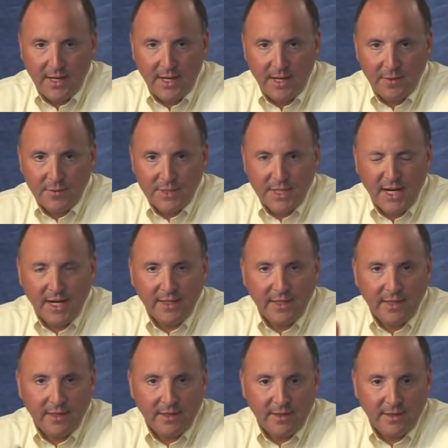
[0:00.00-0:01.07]
I was
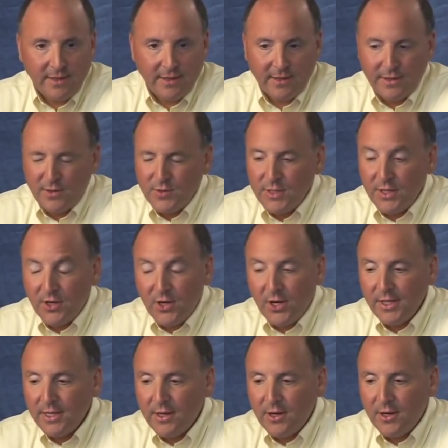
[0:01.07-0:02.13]
dialing uh, using a
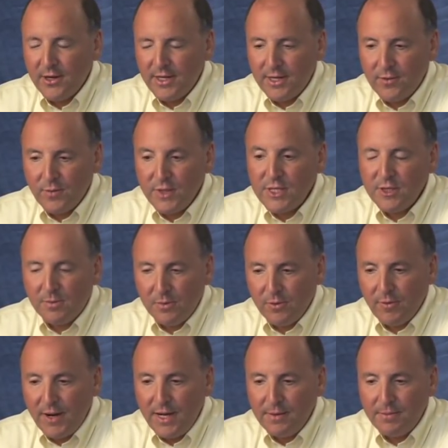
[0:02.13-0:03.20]
calling card at a reasonable
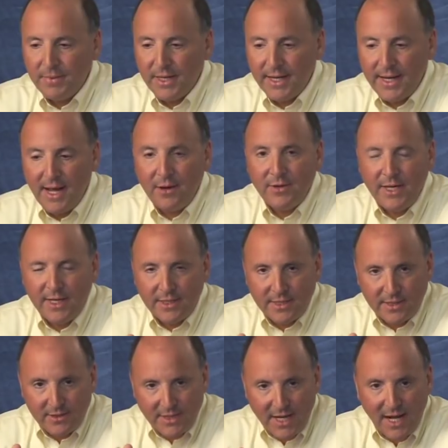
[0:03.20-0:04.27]
rate, but I now needed
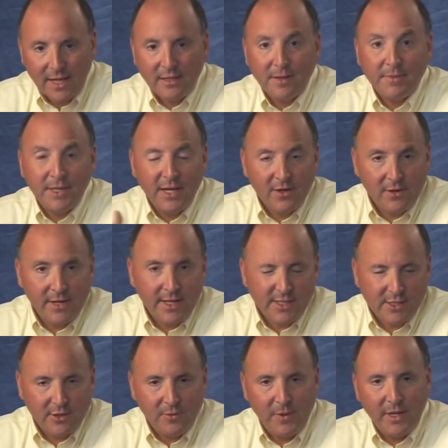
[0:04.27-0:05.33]
to dial up the internet
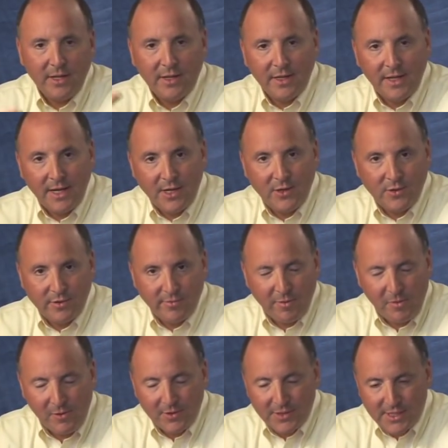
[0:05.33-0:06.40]
so that we could connect using
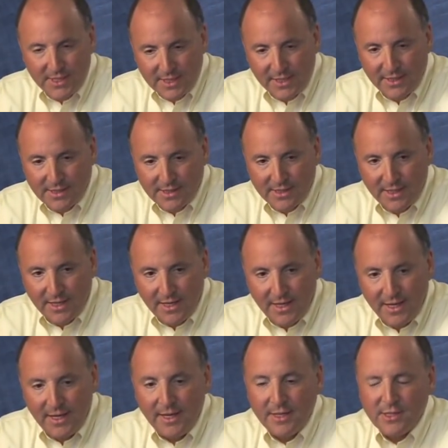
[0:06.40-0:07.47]
remote assistance
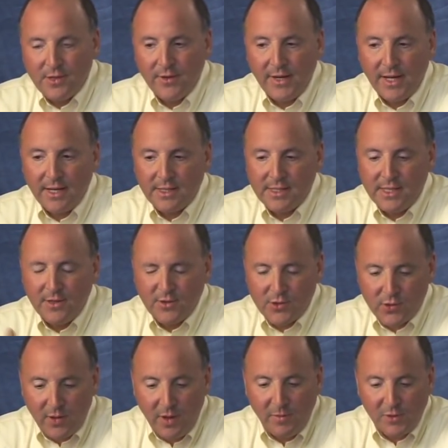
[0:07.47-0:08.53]
so that I could see her
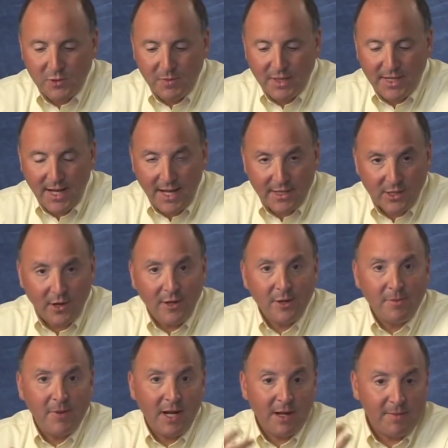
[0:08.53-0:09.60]
screen, which meant I had to call
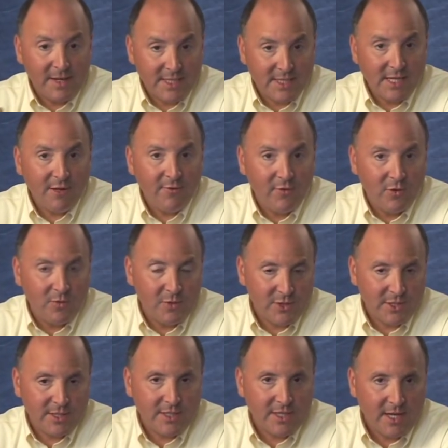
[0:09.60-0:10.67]
her back on my cell phone,
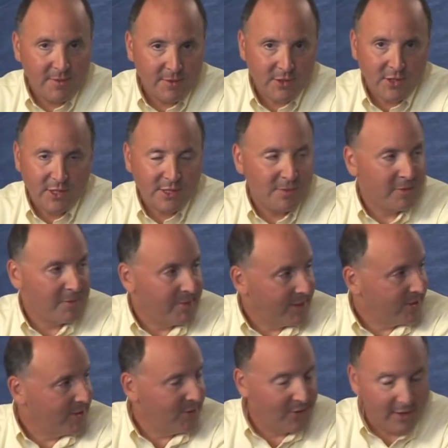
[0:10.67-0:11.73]
which at the time was costing me
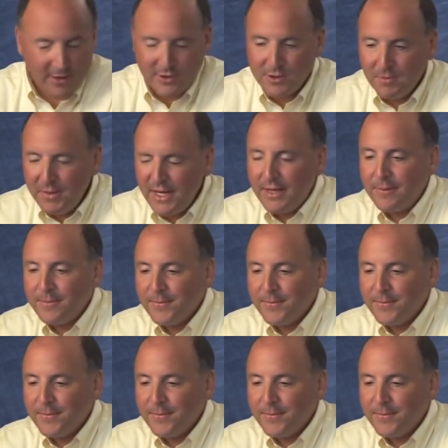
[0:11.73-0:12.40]
about $2 a minute.